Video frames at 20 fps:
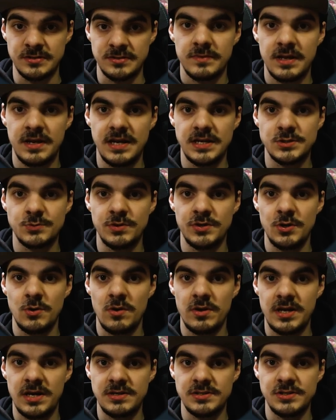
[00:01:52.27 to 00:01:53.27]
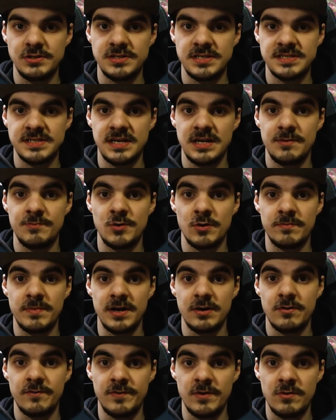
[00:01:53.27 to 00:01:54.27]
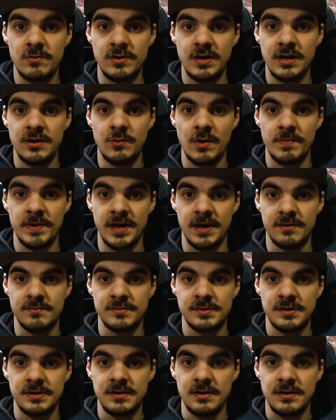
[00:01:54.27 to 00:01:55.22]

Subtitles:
The next window allows you to set up your microphone and a webcam.